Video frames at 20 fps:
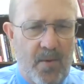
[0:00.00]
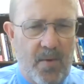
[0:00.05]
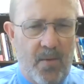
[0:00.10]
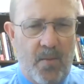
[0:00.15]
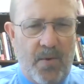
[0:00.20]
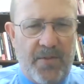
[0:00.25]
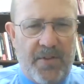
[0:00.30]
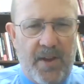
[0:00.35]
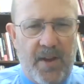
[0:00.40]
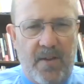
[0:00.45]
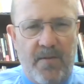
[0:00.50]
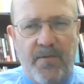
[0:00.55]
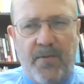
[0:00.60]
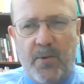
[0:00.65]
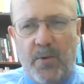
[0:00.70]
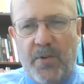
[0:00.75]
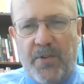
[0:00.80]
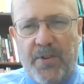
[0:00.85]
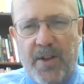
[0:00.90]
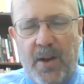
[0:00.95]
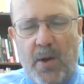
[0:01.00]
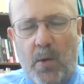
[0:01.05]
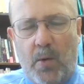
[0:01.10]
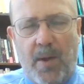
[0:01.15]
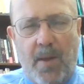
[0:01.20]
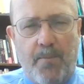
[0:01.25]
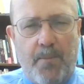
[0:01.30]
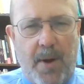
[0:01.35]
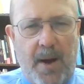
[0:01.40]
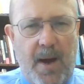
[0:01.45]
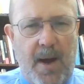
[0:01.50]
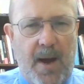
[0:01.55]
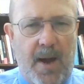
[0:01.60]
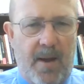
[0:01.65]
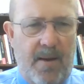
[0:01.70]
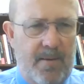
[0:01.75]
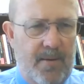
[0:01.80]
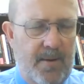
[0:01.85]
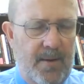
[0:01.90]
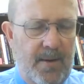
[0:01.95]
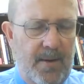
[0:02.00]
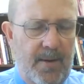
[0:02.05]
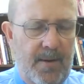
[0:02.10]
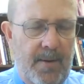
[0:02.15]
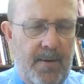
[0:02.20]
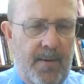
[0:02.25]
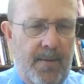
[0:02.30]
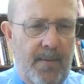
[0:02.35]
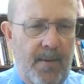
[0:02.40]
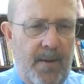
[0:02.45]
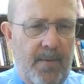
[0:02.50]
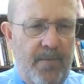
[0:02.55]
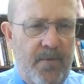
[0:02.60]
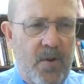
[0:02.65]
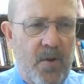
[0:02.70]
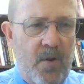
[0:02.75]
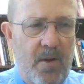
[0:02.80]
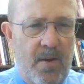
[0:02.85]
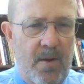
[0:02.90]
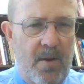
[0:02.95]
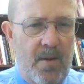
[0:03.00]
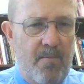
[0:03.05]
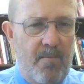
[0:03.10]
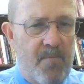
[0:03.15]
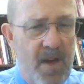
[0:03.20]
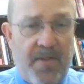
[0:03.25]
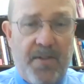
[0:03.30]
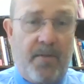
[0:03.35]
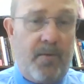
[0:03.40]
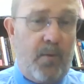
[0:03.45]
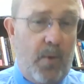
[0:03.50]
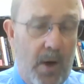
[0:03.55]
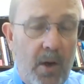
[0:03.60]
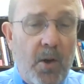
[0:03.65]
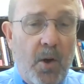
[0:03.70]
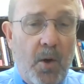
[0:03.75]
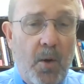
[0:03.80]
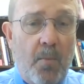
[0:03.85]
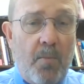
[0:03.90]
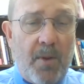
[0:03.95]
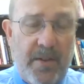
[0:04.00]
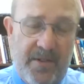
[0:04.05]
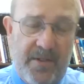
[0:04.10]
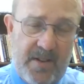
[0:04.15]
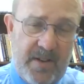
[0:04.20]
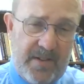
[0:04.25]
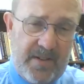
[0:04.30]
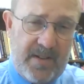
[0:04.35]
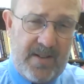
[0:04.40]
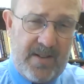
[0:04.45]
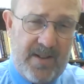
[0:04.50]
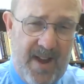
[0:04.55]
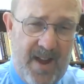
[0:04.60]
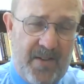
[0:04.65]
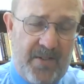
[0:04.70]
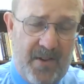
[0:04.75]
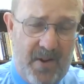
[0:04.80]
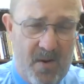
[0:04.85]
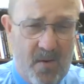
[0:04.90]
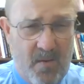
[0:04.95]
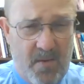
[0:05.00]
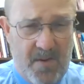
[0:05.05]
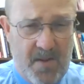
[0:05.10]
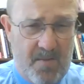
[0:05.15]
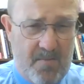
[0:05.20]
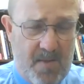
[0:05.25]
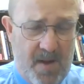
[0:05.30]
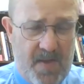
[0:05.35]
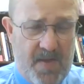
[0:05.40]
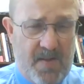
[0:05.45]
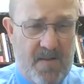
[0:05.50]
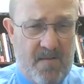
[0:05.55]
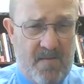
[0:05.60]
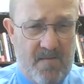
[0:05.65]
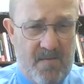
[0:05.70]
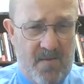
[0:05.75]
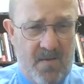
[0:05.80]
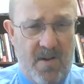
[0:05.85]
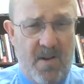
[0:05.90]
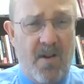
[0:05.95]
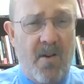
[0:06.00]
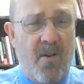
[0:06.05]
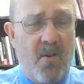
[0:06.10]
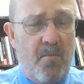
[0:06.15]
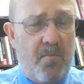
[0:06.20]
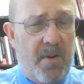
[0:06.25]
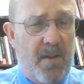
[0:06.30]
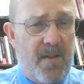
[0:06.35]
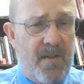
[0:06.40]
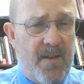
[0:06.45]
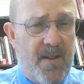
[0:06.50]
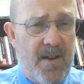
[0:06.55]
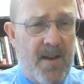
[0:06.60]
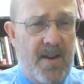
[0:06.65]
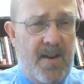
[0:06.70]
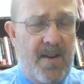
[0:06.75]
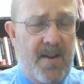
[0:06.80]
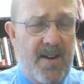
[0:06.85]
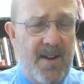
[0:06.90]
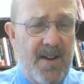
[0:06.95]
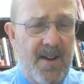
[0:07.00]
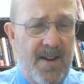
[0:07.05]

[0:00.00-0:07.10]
was influenced not only by the myth of Rome, because it just takes over the myth of Rome, but then